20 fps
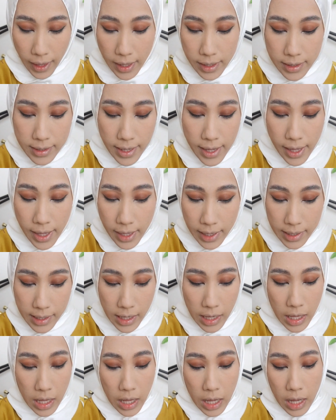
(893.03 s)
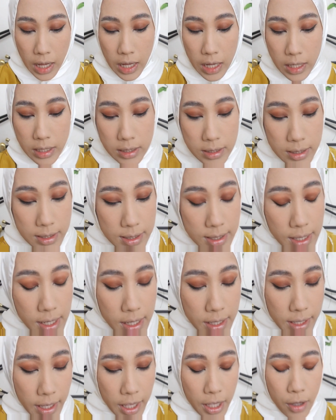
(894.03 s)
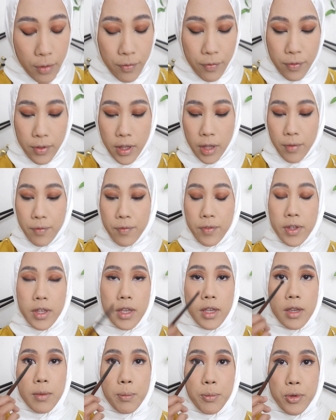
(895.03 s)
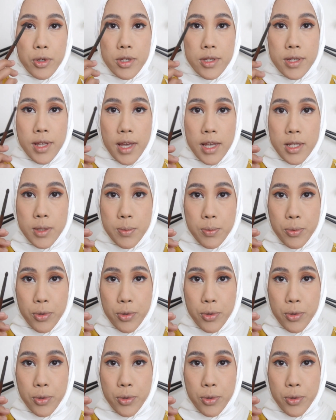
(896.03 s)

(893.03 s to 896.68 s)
And then I'll take a fluffy precise